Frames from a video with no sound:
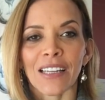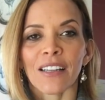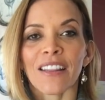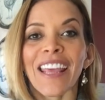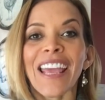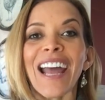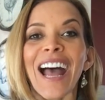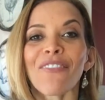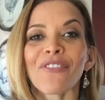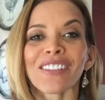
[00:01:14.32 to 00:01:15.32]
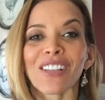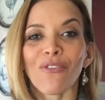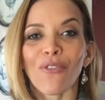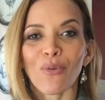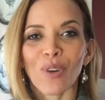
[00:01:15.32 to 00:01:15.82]
then have the
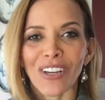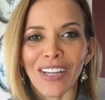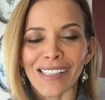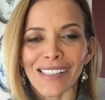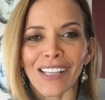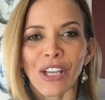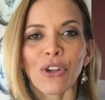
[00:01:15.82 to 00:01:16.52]
self-awareness